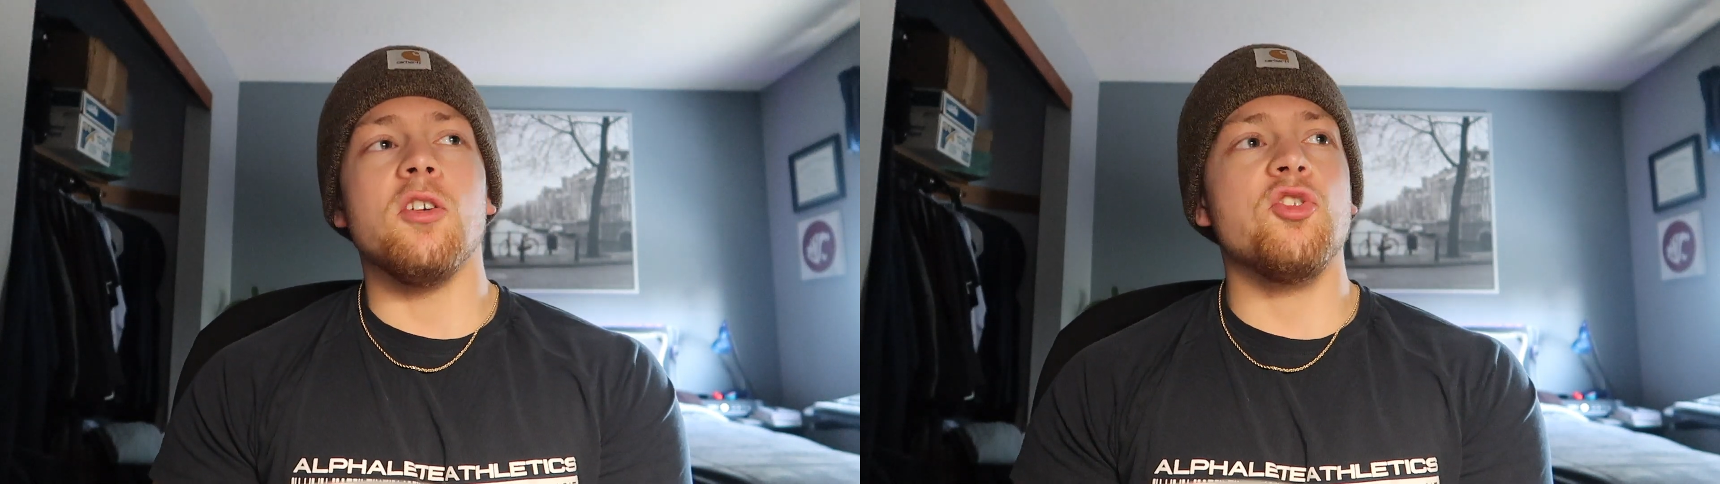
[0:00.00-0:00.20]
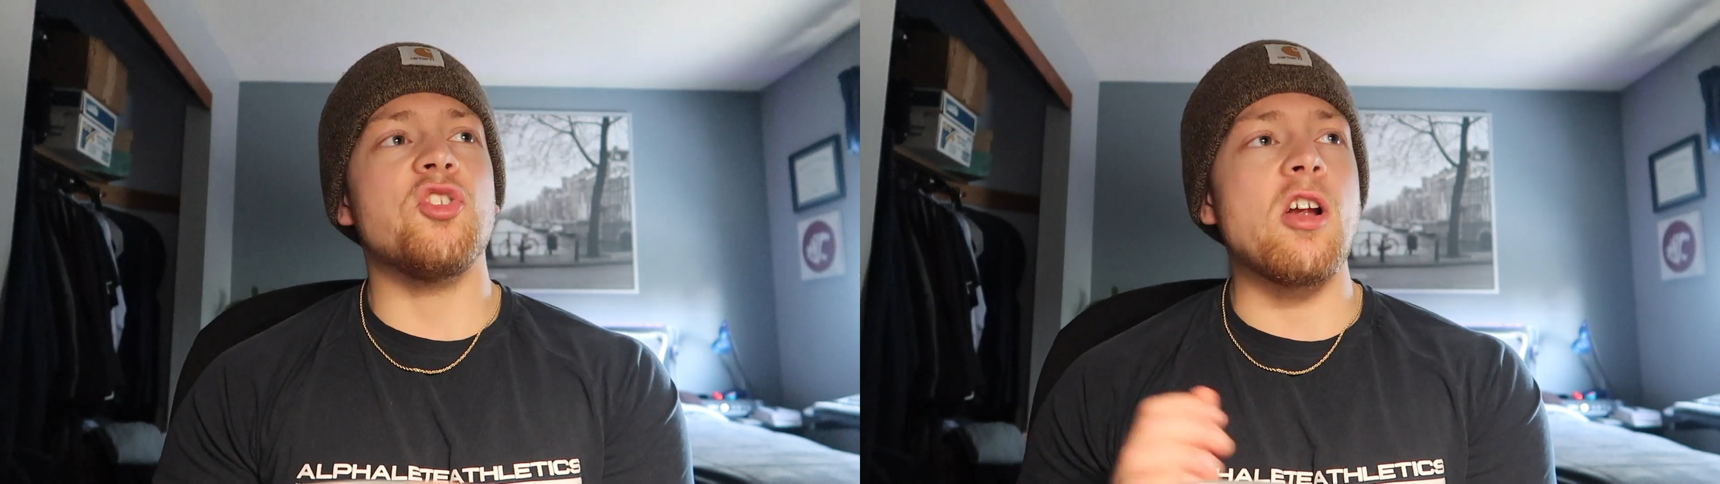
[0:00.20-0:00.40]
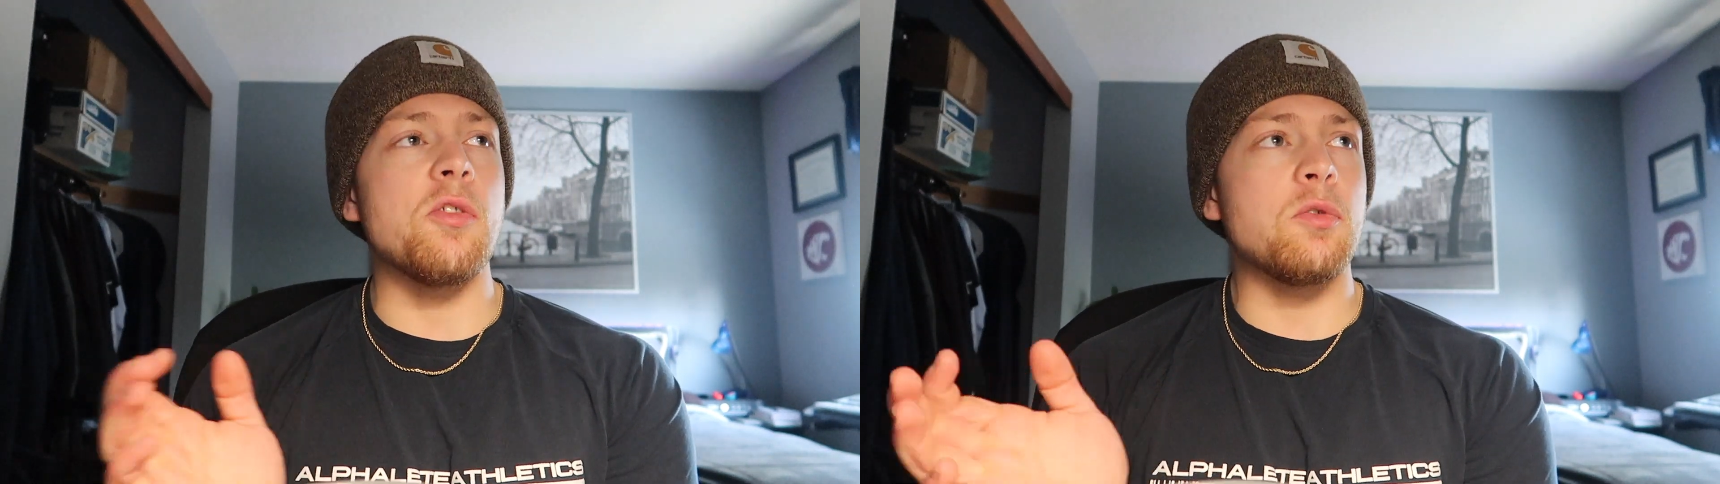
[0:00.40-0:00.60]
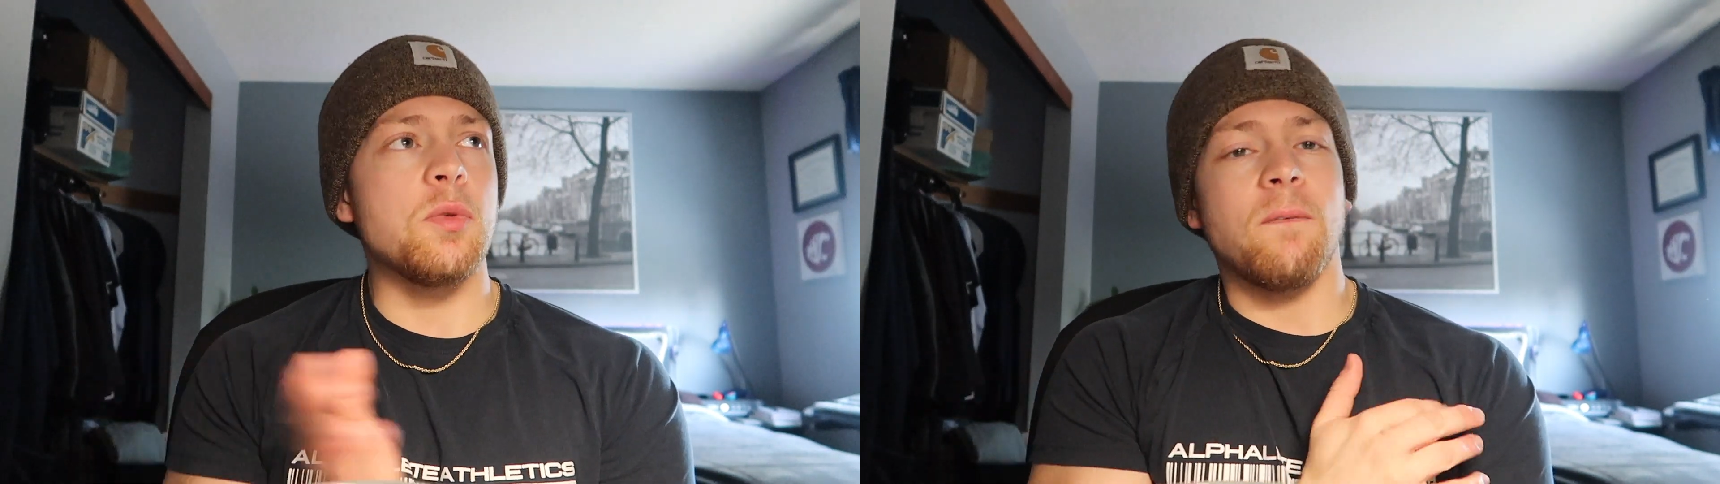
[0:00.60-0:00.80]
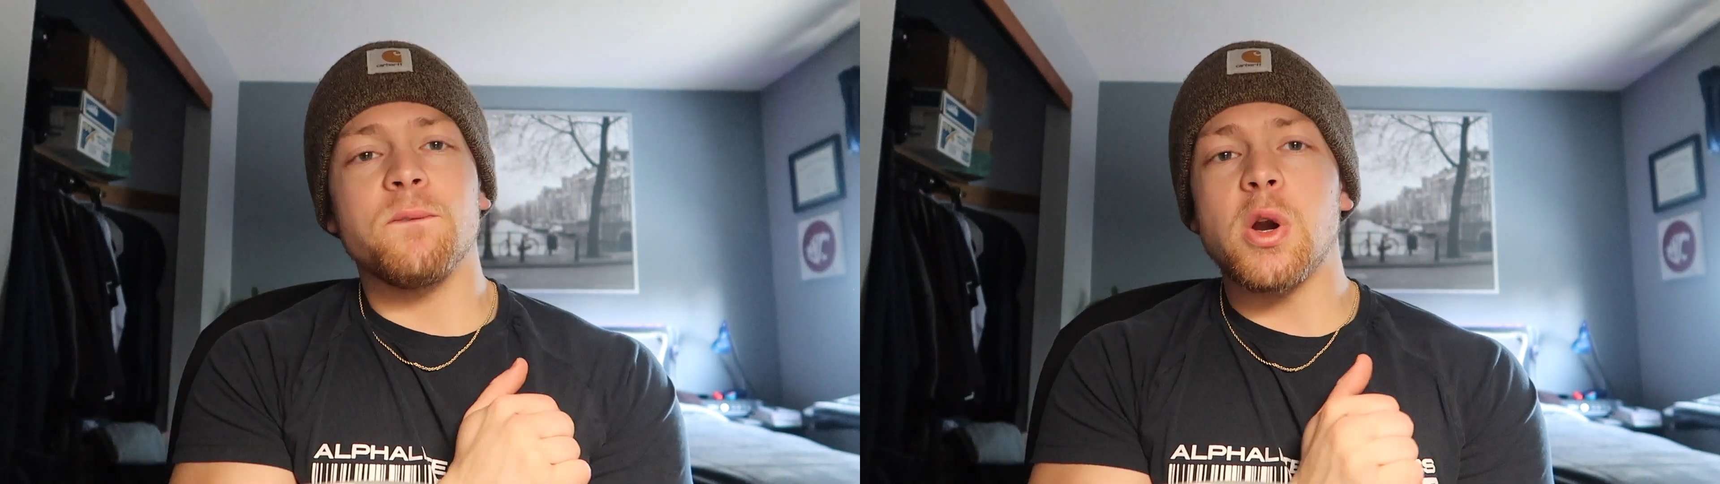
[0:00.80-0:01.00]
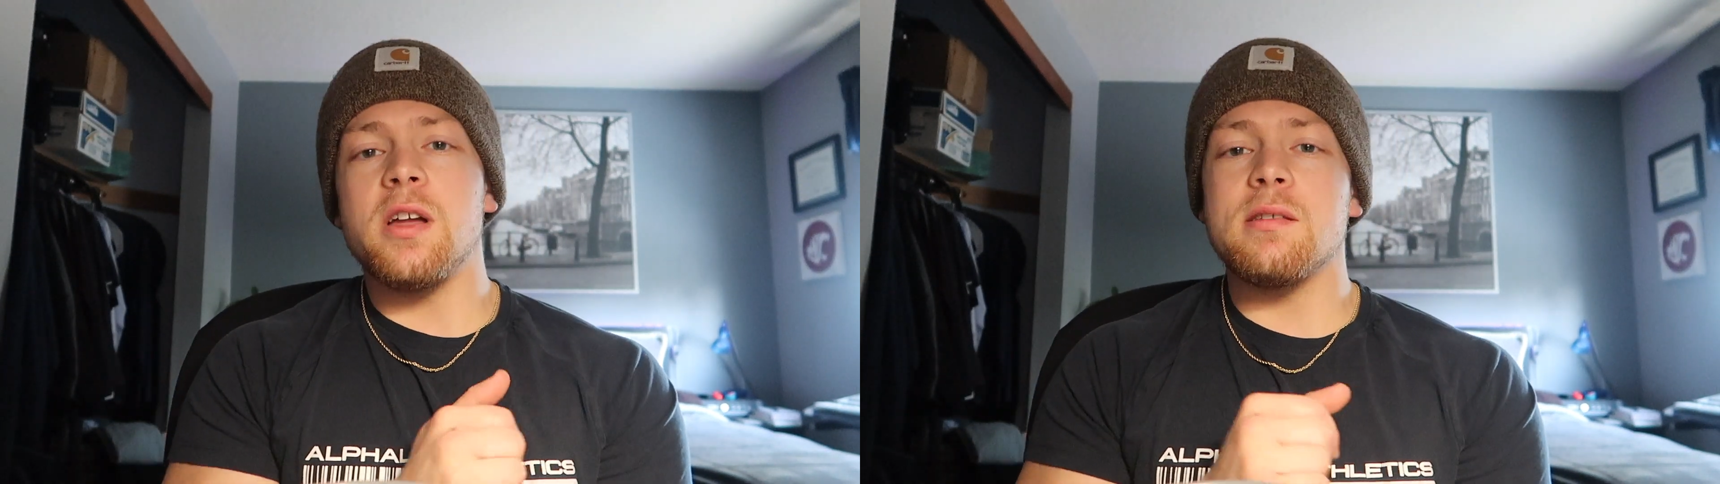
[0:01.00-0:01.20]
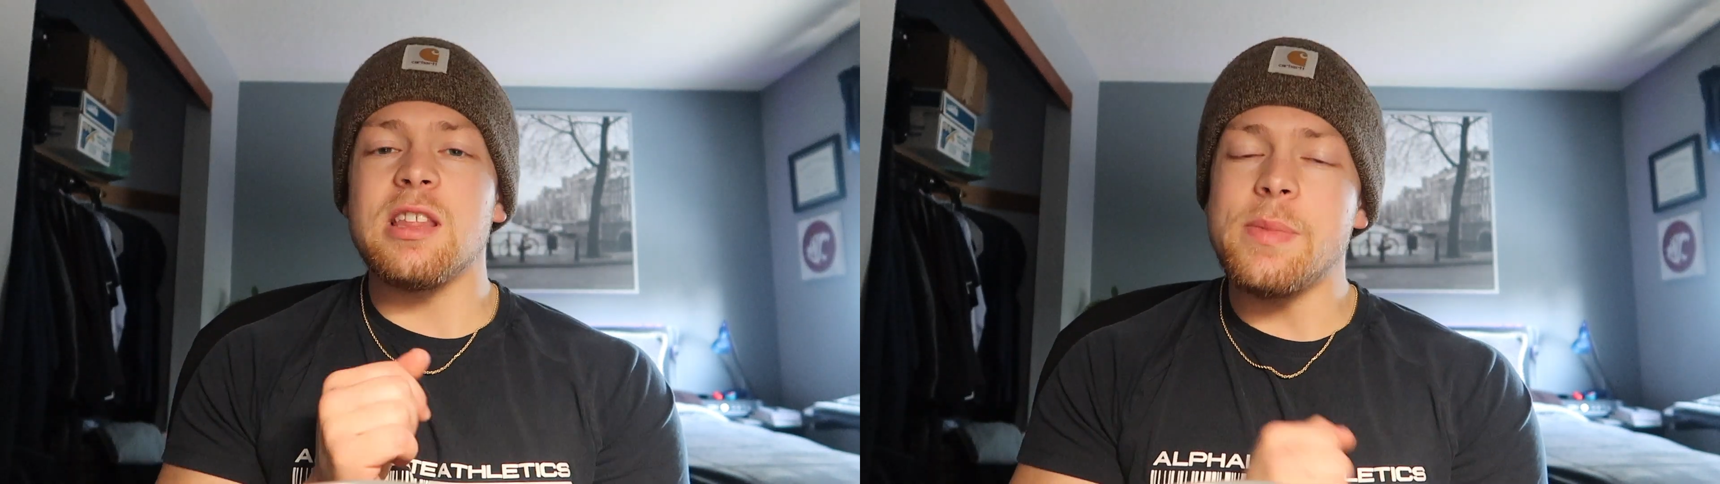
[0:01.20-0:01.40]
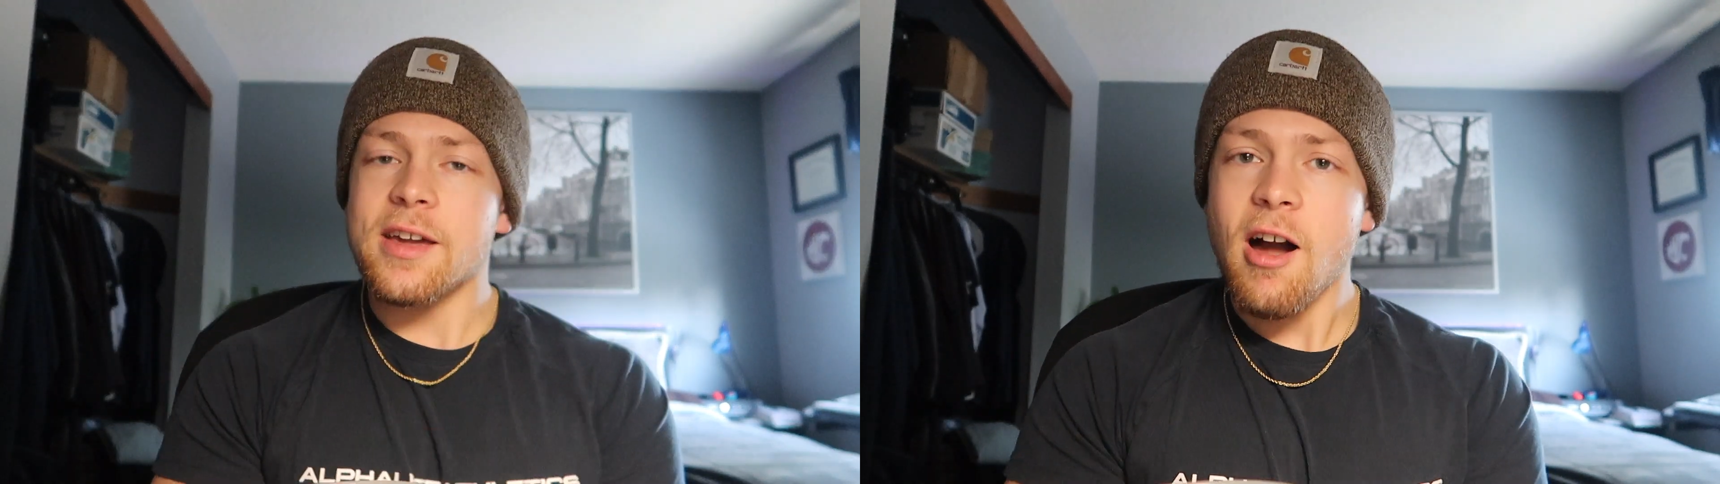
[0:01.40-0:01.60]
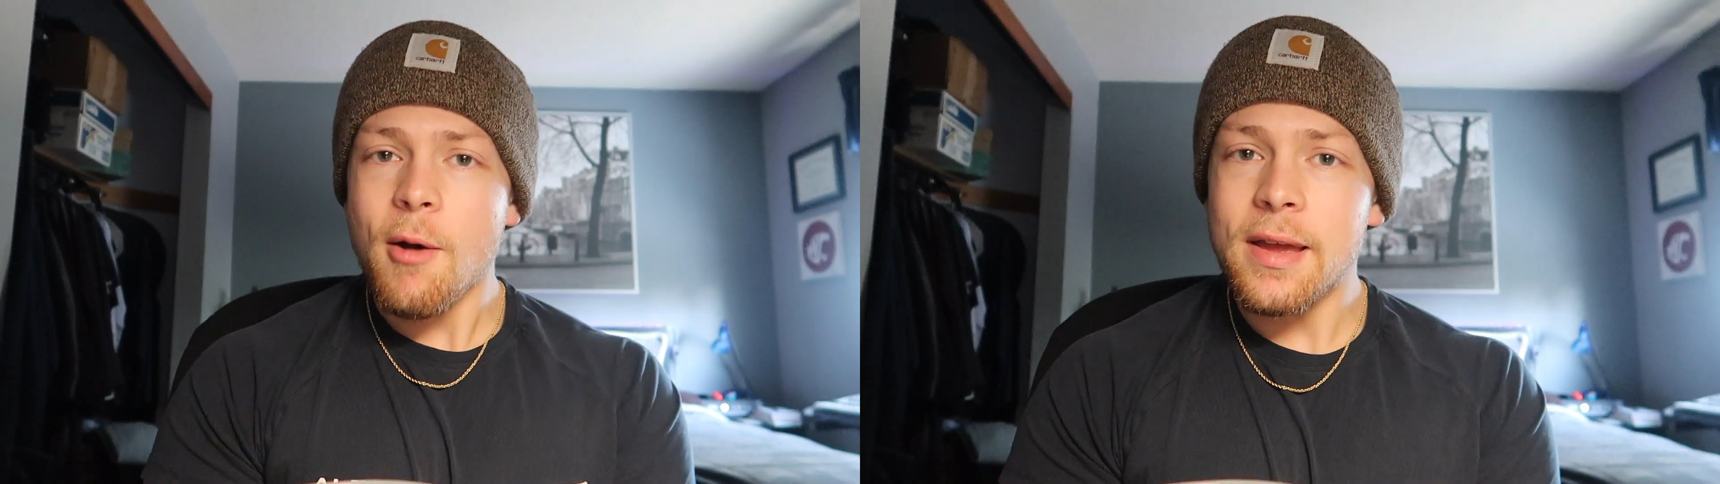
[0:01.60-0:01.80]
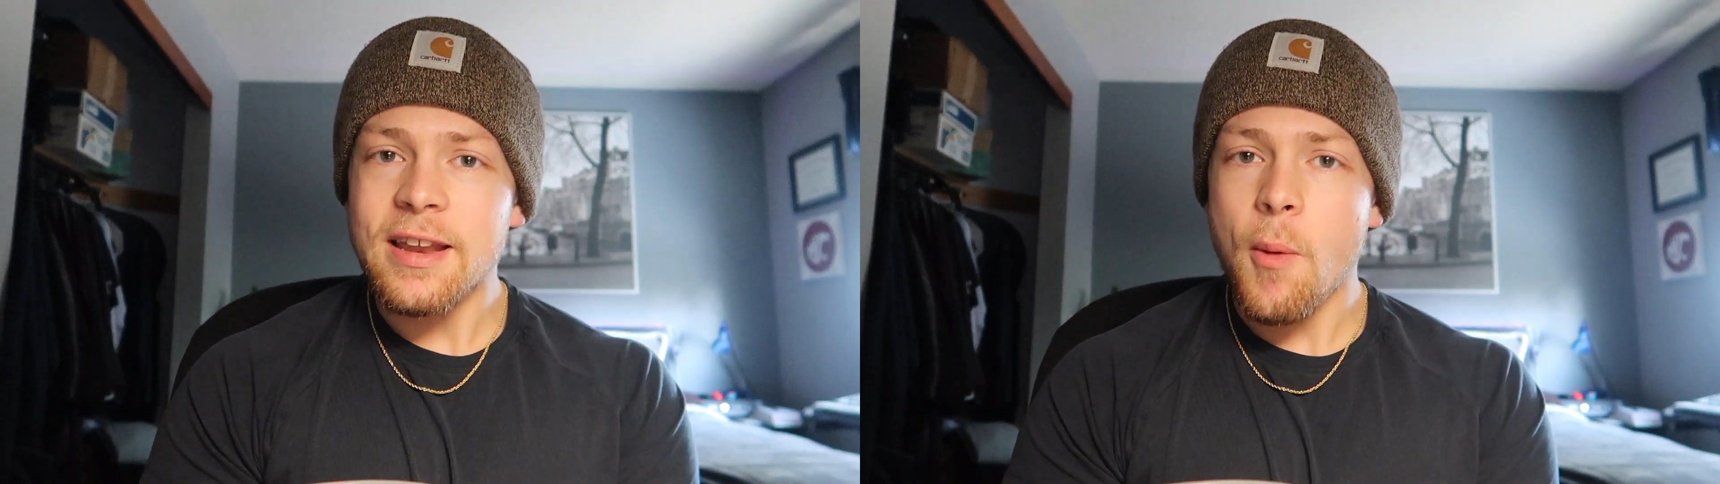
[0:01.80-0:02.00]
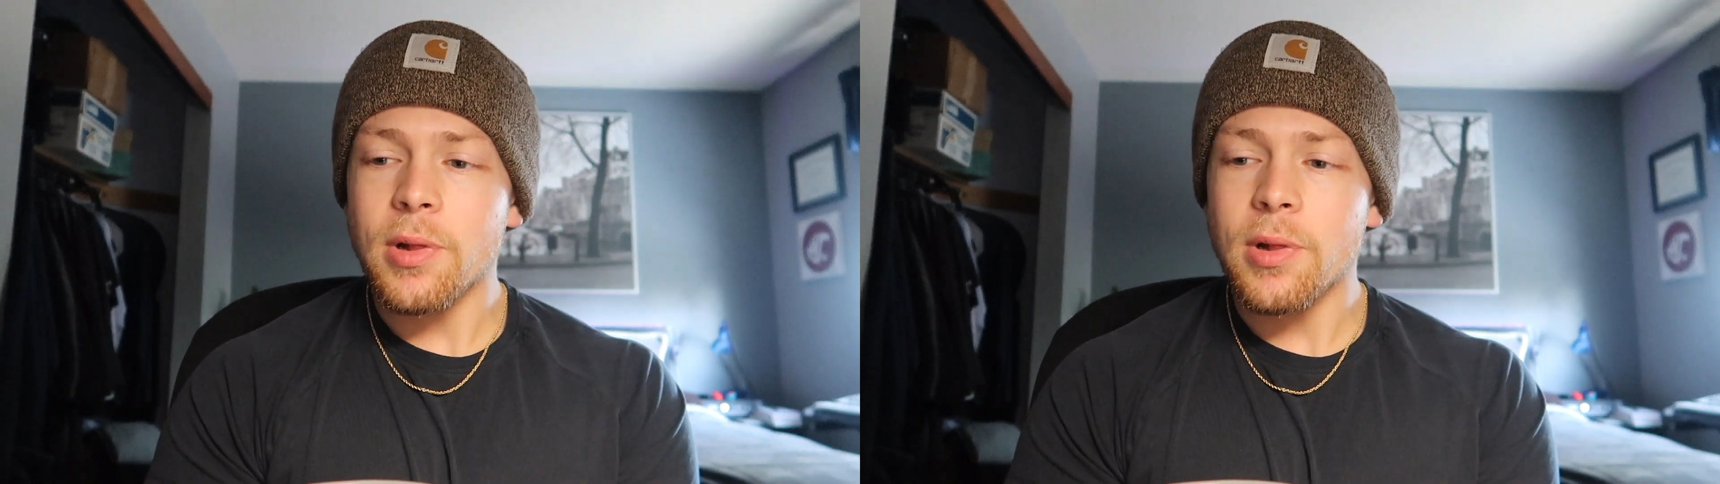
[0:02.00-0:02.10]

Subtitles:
Share this with your friends. Leave me a comment down